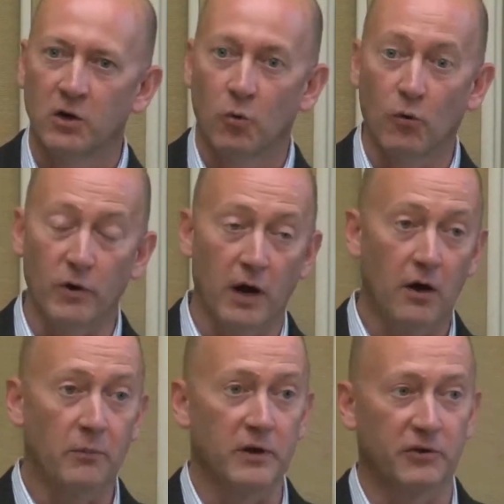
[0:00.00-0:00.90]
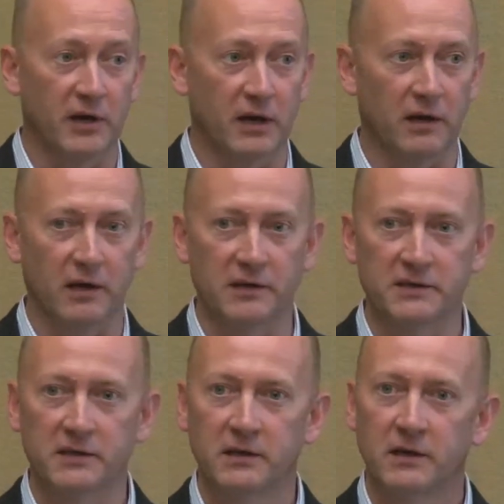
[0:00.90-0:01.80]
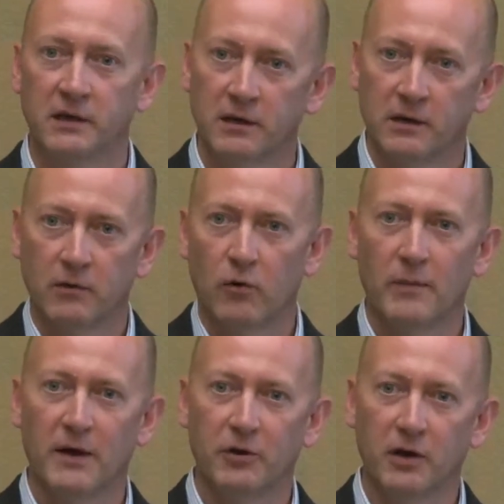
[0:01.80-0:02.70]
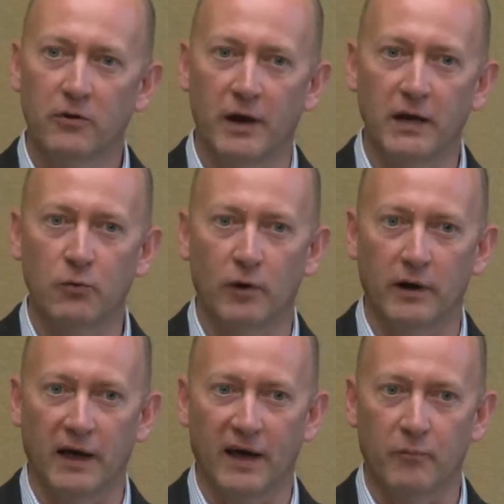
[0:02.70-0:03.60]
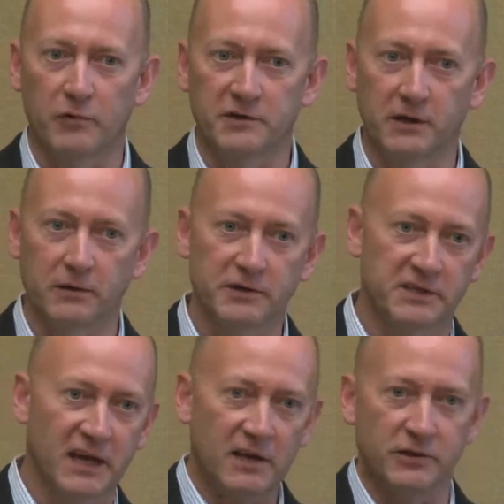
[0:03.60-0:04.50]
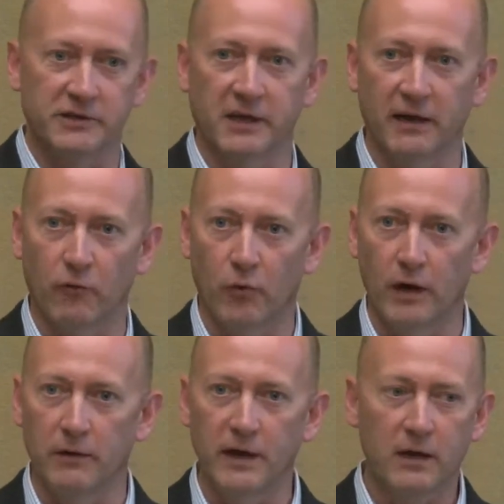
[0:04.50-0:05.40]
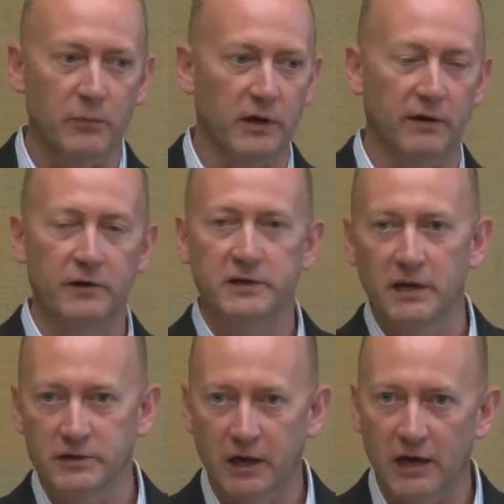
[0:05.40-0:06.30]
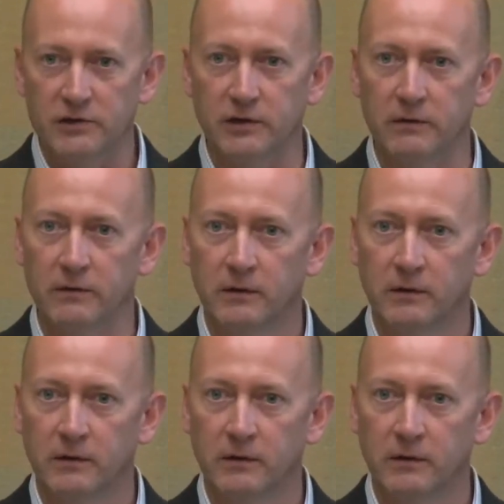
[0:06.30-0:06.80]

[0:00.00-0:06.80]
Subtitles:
What we ought to be thinking is, what about the other 81.5% the state just gave away? They could be giving it to education.